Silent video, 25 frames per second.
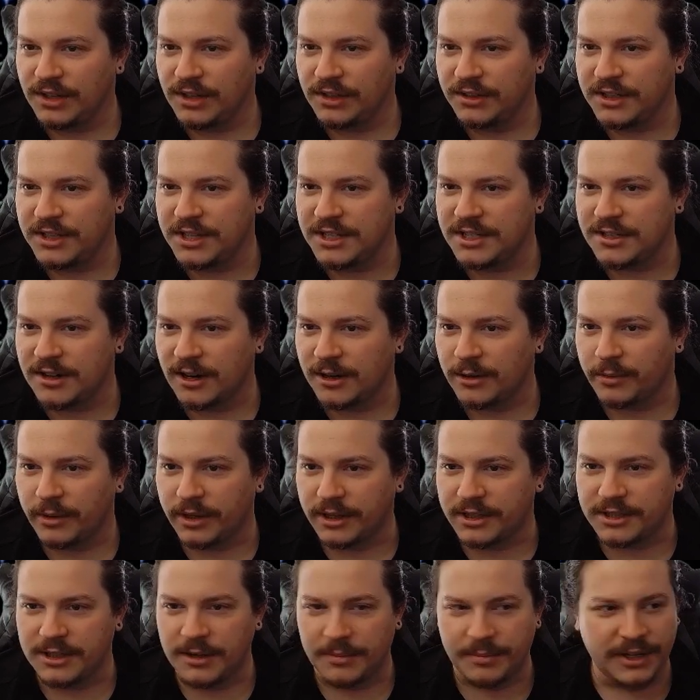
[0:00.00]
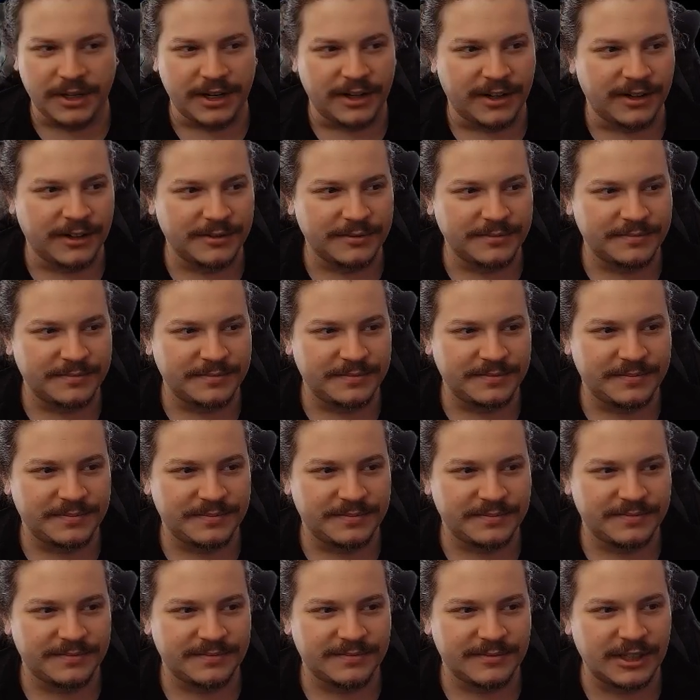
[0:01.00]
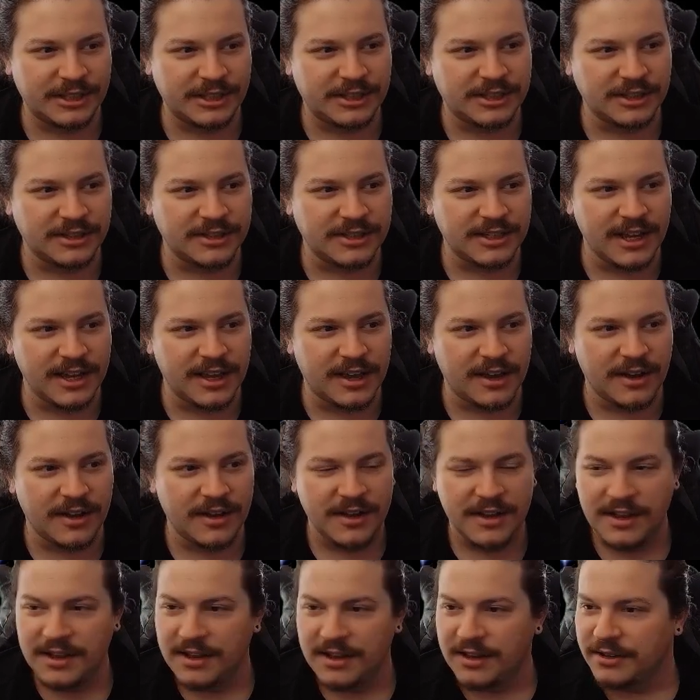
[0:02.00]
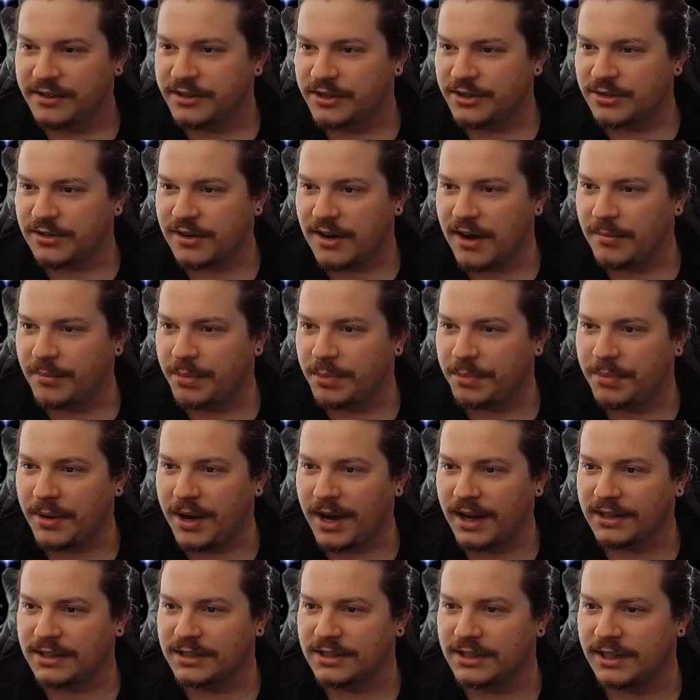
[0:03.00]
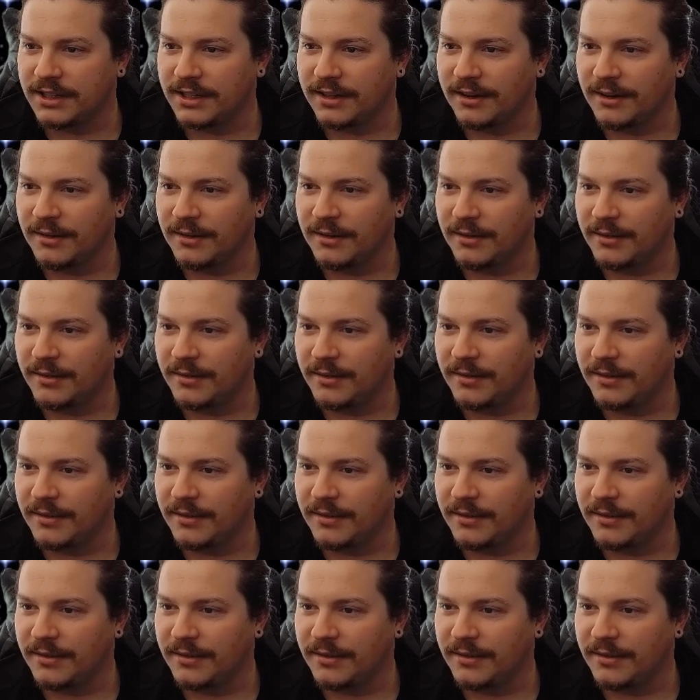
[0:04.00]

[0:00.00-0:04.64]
Look at these artworks up here. This looks like Trump boxing